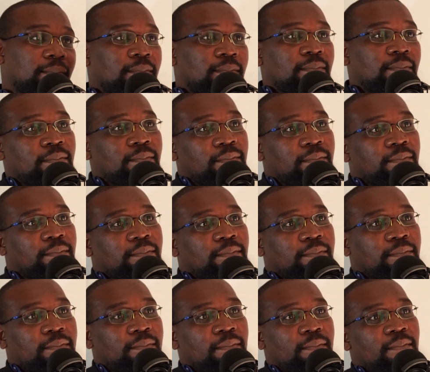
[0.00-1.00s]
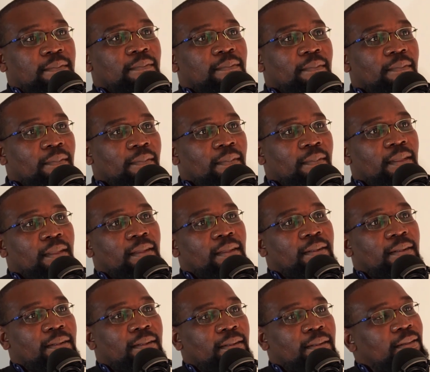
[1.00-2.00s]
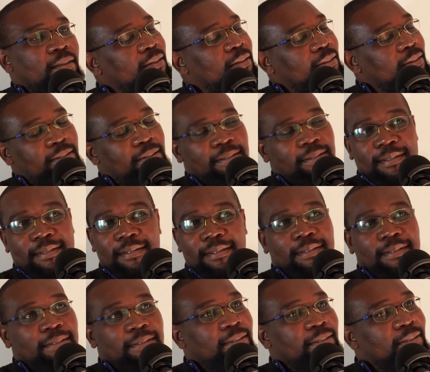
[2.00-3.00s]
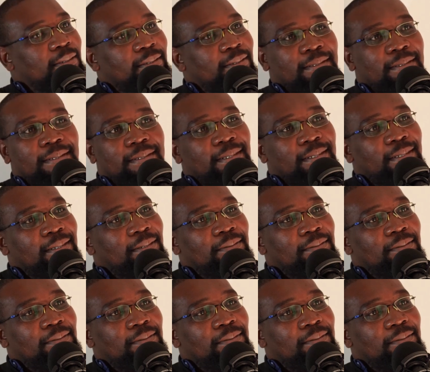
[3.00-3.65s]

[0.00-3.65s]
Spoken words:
area / second camera, fourth camera, third camera,